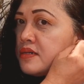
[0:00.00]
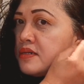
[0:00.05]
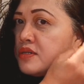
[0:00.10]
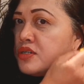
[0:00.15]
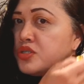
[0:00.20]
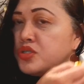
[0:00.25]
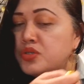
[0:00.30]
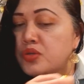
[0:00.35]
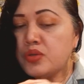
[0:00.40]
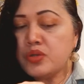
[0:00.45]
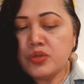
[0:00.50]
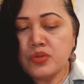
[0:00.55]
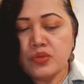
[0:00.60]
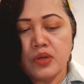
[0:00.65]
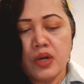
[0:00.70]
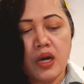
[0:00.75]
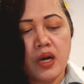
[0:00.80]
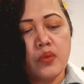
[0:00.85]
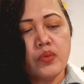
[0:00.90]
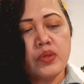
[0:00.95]
show you
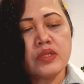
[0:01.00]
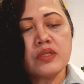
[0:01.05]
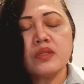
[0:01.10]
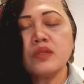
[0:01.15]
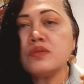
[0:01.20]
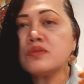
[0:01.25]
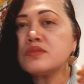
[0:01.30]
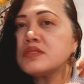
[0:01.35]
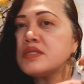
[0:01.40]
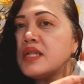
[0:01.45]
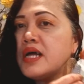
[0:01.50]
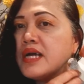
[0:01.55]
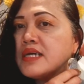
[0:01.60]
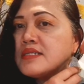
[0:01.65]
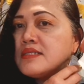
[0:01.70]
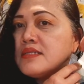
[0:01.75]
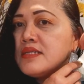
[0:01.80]
how it looks like.